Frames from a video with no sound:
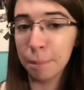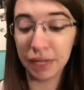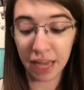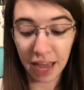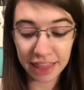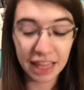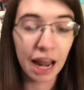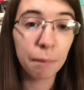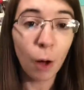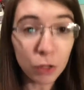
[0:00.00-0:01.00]
But yeah, and then
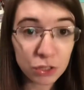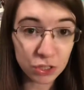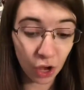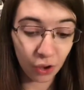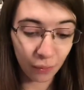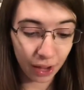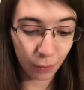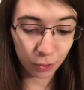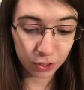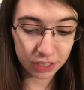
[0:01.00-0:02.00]
I'm also, I
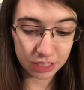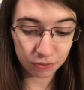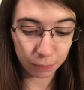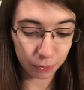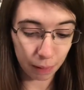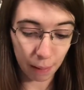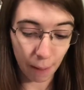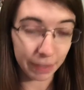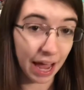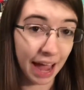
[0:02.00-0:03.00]
ordered these for both my
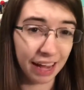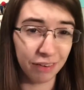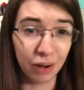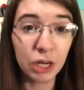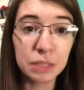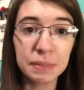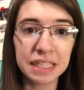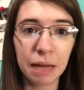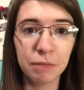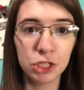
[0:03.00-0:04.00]
mom and I around Christmas
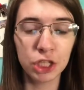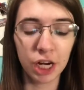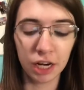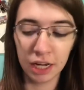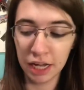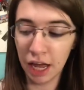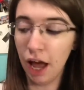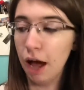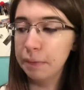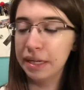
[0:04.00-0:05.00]
time this year,
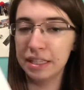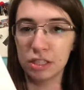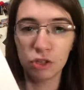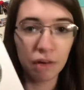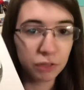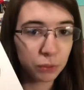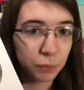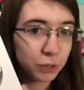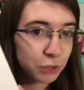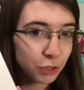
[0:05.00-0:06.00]
and it's a Travel the
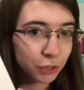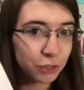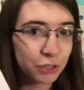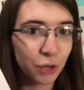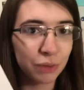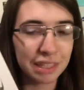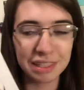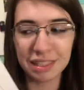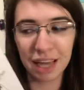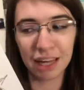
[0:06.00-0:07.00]
World journal. So
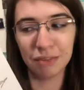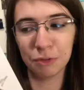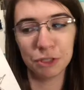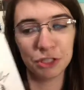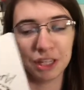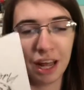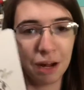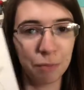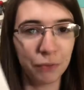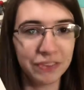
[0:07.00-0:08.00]
this is kind of what she and I
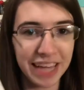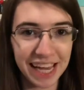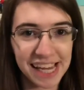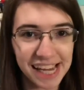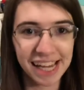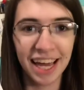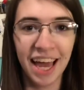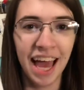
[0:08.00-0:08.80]
are both taking.